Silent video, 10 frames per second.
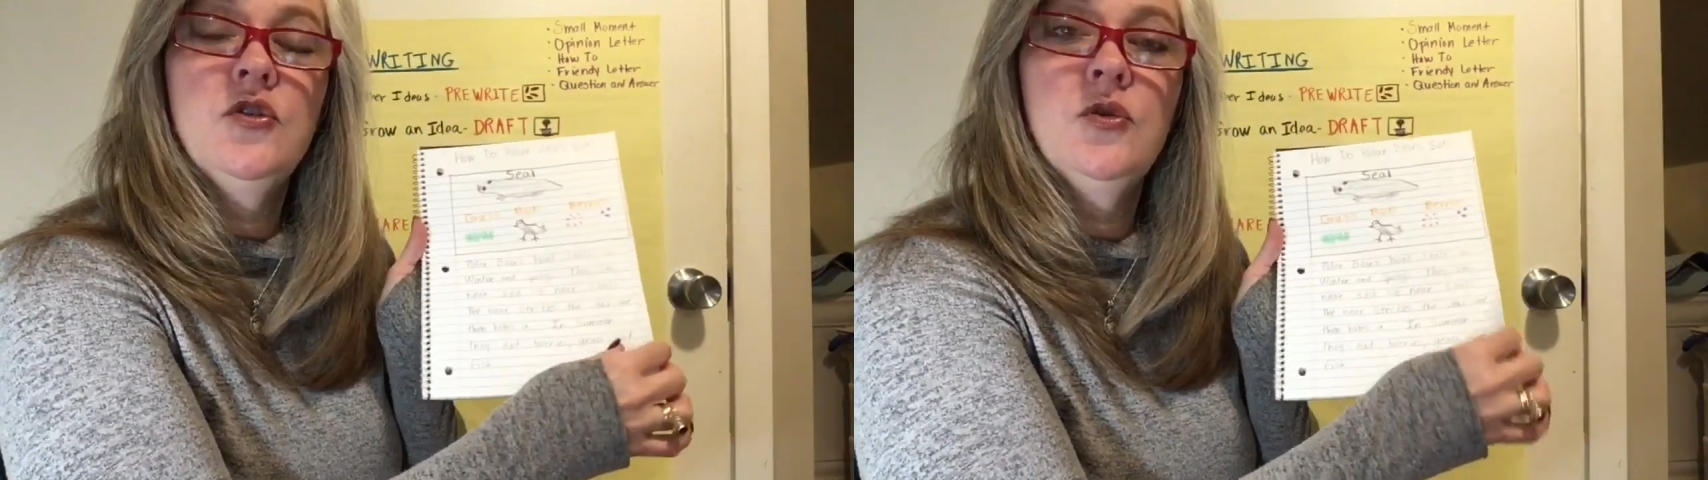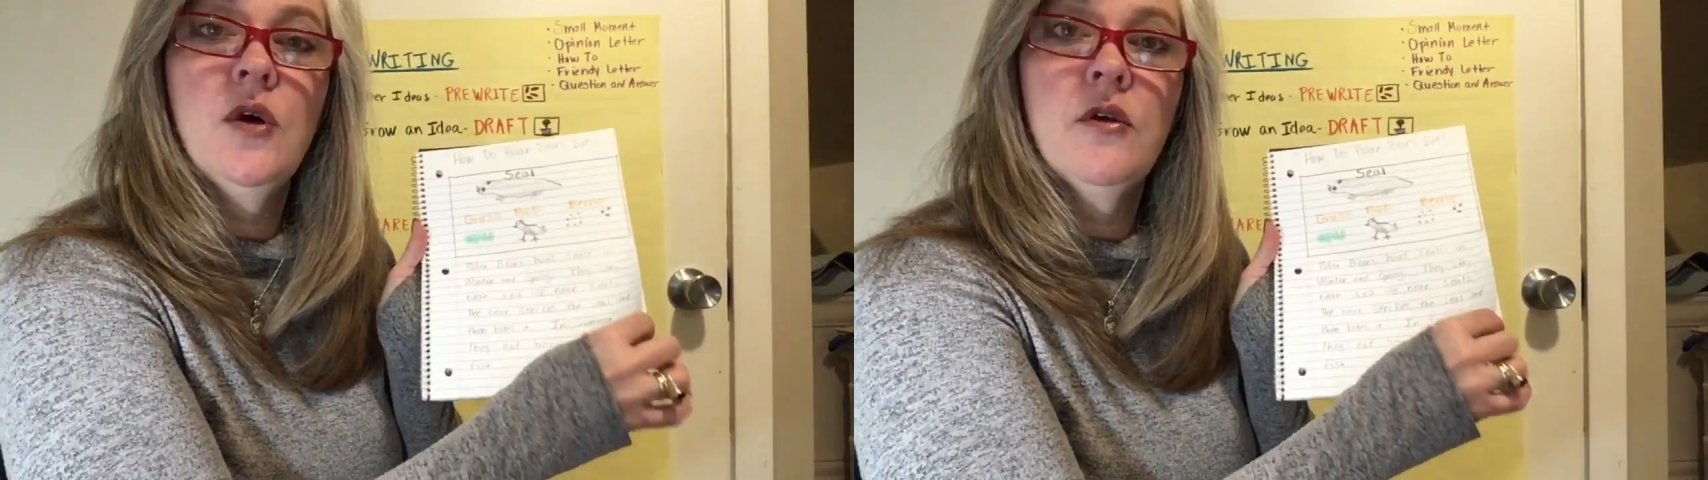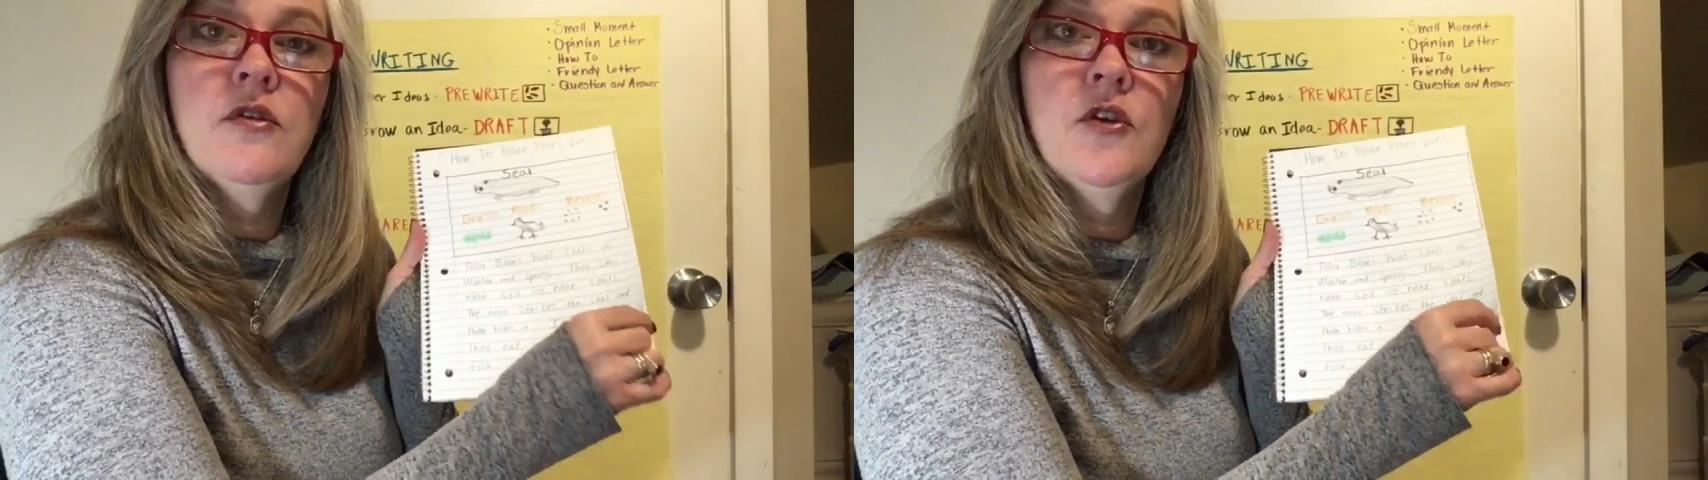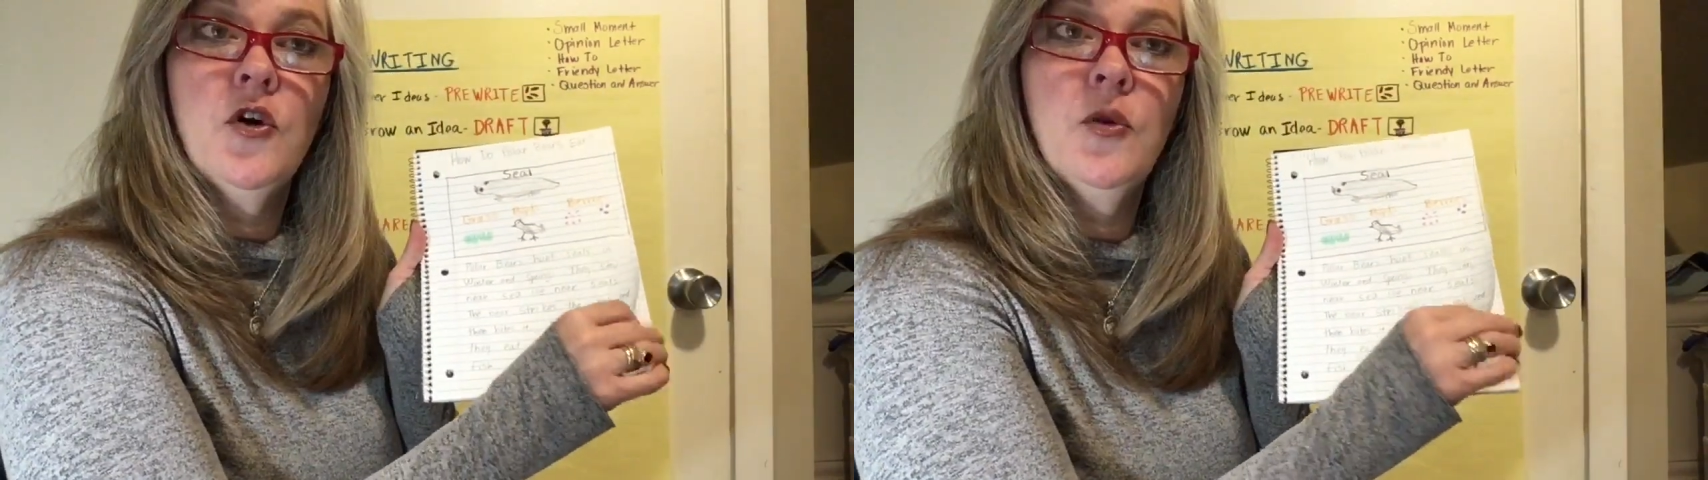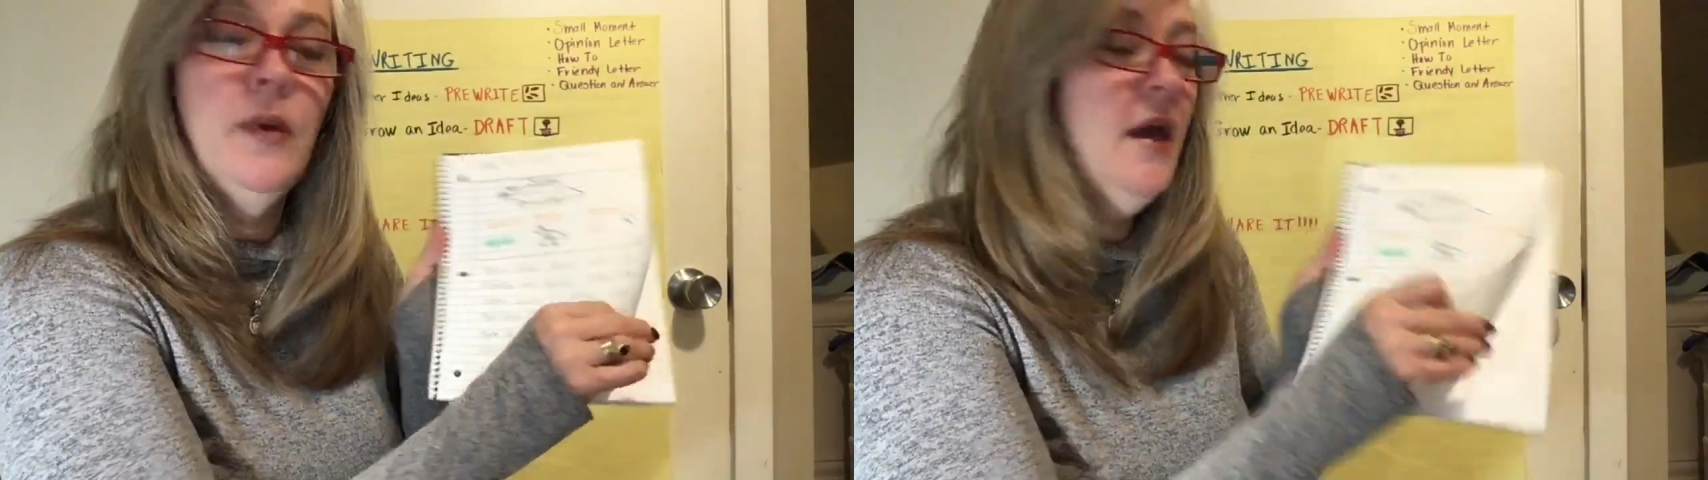to our
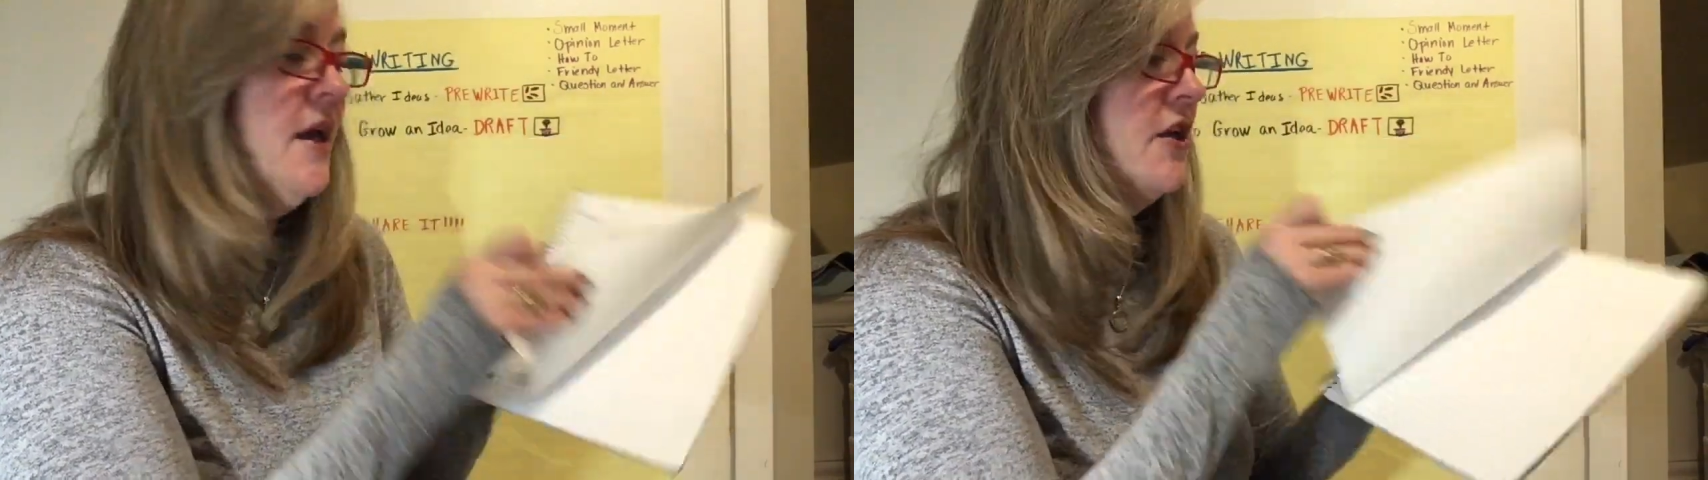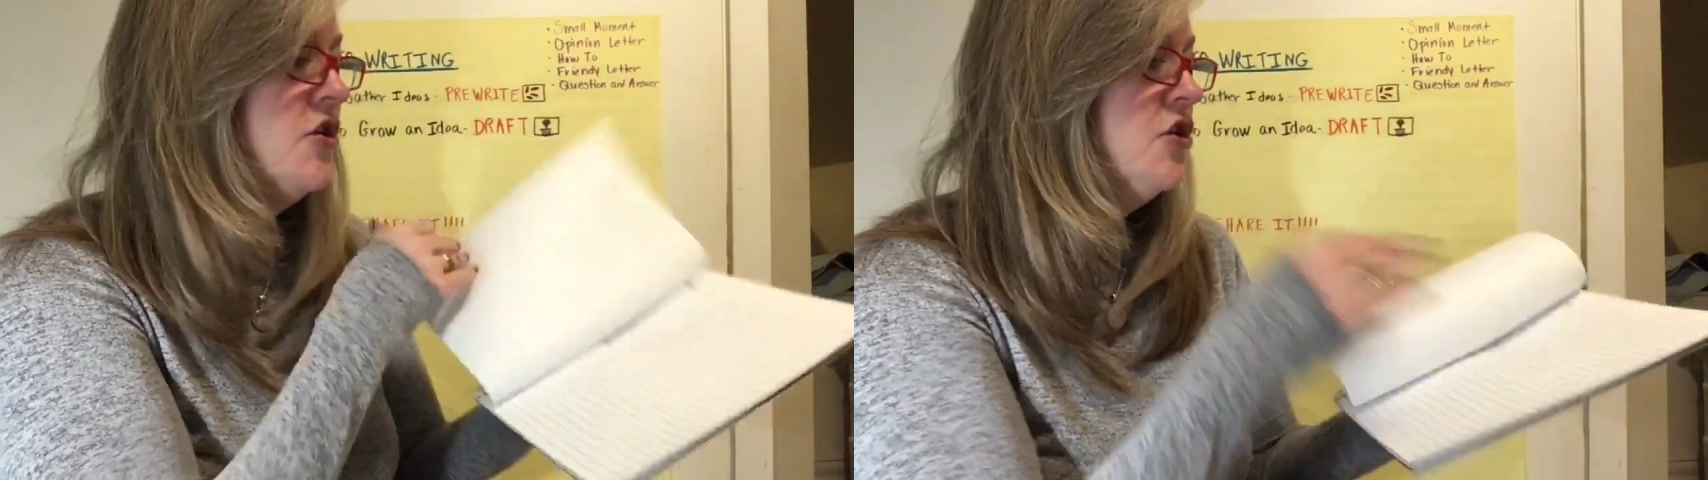third page.